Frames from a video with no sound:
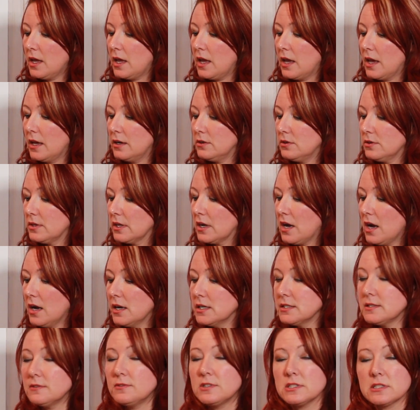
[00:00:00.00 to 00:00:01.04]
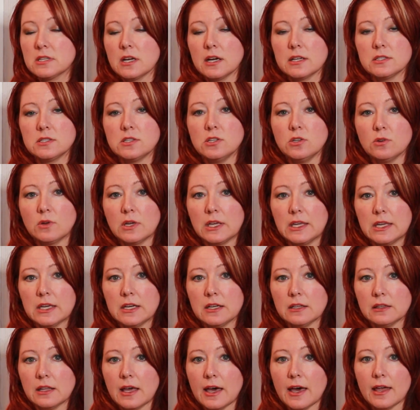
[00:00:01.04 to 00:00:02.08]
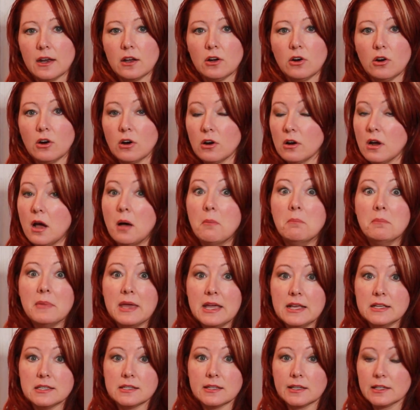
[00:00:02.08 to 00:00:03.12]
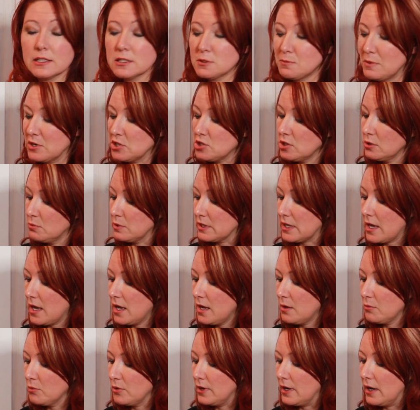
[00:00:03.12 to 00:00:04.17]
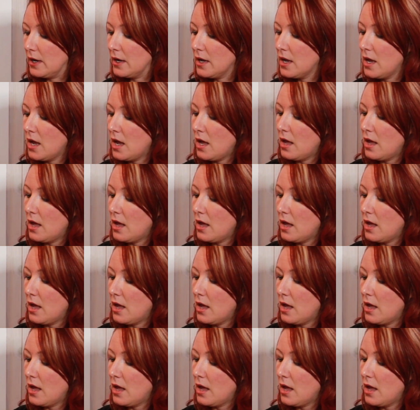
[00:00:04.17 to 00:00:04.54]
And the kinds of designs that you can get in that are amazing, especially with Cambria.